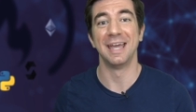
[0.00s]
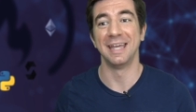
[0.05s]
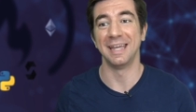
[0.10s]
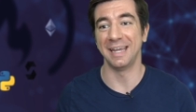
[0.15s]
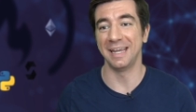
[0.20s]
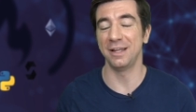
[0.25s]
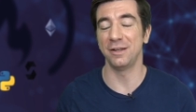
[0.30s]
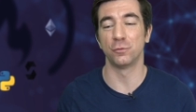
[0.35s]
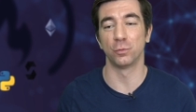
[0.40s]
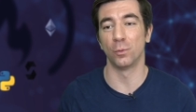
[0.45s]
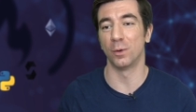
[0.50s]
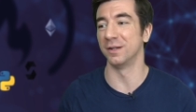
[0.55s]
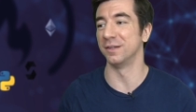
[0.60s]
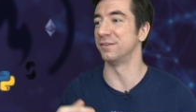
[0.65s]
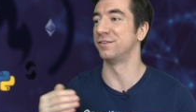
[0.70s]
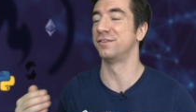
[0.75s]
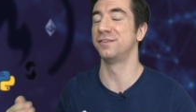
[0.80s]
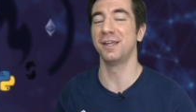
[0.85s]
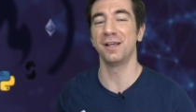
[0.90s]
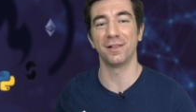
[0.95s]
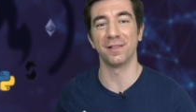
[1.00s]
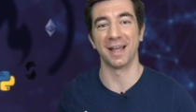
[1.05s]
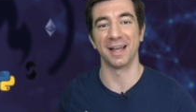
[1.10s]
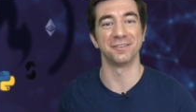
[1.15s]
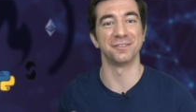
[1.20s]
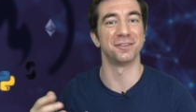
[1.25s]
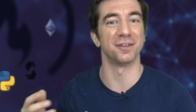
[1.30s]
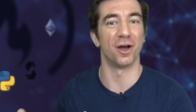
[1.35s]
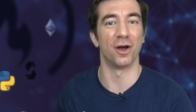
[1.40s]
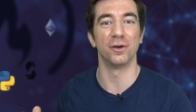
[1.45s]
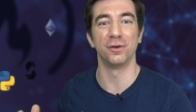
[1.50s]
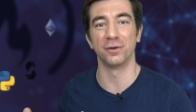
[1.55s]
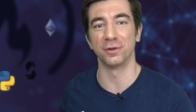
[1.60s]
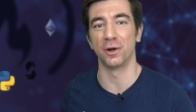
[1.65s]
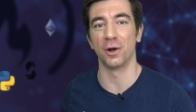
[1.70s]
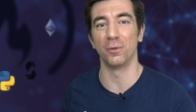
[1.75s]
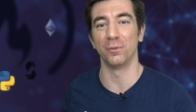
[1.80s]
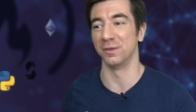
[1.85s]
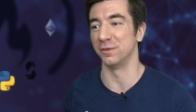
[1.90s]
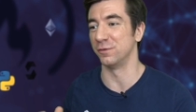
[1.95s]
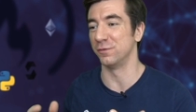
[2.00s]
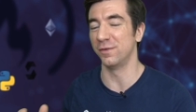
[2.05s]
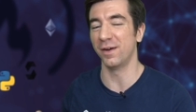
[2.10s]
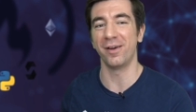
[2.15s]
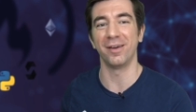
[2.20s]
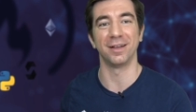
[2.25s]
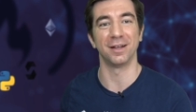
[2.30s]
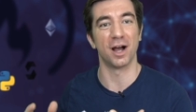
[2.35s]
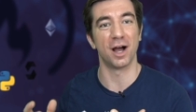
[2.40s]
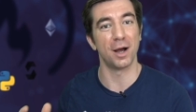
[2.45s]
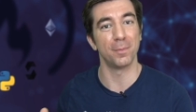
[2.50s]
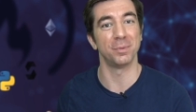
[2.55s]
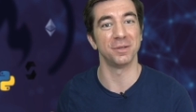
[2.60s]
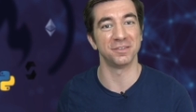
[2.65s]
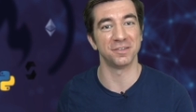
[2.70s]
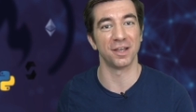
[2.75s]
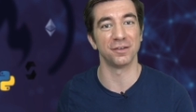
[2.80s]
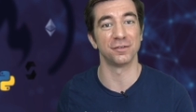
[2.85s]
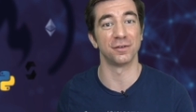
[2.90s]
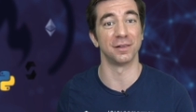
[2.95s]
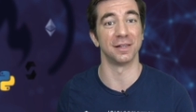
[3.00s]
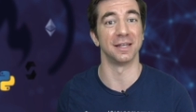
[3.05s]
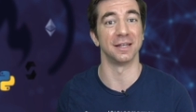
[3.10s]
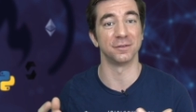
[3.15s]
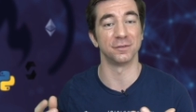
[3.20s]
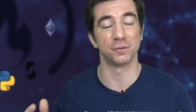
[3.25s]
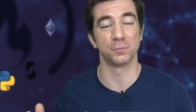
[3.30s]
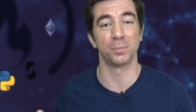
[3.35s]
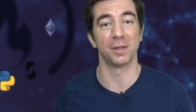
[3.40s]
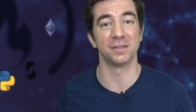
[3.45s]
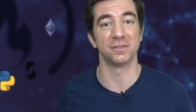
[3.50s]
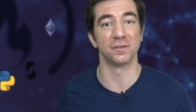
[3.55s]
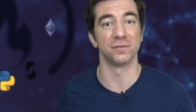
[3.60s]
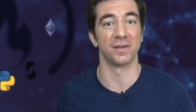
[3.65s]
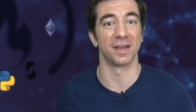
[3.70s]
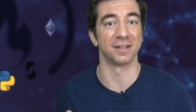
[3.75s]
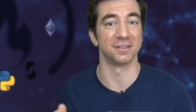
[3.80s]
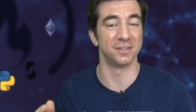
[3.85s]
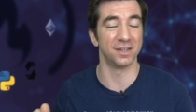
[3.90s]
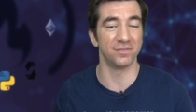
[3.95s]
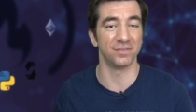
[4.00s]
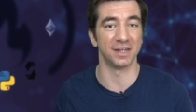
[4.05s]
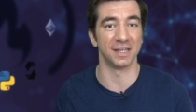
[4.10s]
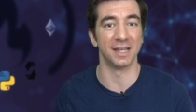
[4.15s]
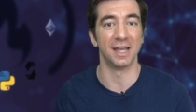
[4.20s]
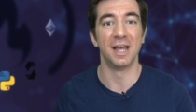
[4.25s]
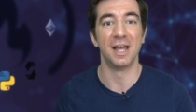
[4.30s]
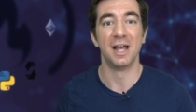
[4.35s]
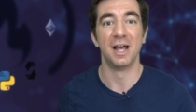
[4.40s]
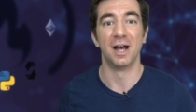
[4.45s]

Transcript: each one still has to undergo this very computationally expensive activity